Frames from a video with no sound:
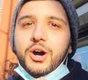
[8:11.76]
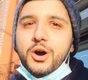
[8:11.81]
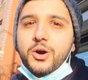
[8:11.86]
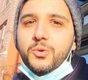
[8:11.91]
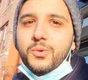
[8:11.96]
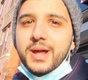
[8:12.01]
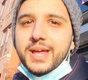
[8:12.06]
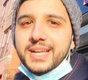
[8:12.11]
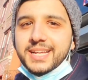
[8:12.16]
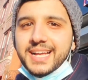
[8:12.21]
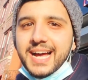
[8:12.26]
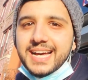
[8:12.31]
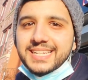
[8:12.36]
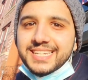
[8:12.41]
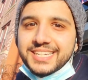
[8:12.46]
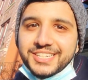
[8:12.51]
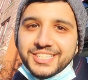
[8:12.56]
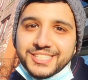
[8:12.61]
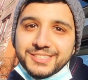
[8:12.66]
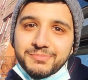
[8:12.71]
Alright
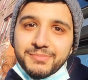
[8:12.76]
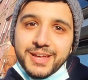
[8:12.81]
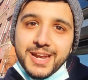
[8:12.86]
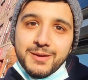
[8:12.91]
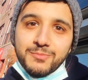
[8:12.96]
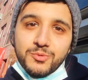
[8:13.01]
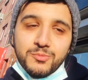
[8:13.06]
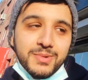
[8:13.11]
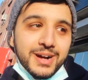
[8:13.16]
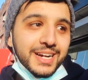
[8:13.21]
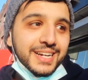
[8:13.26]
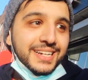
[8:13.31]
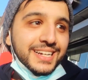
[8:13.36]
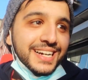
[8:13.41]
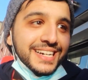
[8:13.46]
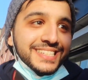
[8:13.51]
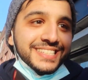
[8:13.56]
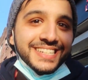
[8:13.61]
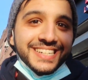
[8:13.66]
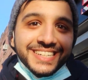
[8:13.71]
guys, I just met up with my
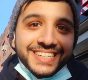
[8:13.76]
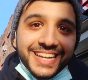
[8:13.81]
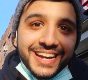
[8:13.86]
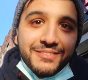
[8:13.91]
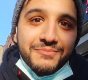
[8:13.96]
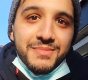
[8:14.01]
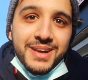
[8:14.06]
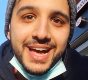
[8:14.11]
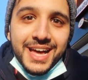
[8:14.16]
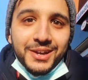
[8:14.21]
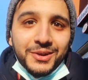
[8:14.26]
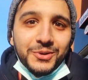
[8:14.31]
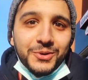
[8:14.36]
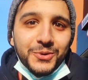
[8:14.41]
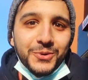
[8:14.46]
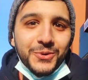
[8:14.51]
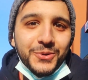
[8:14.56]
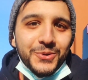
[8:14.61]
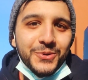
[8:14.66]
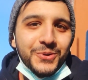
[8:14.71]
cousin
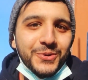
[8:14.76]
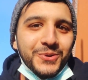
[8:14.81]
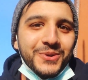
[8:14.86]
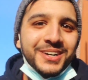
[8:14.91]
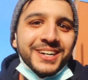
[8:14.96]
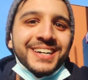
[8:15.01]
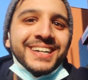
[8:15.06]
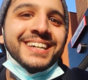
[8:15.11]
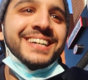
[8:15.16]
Gemalu.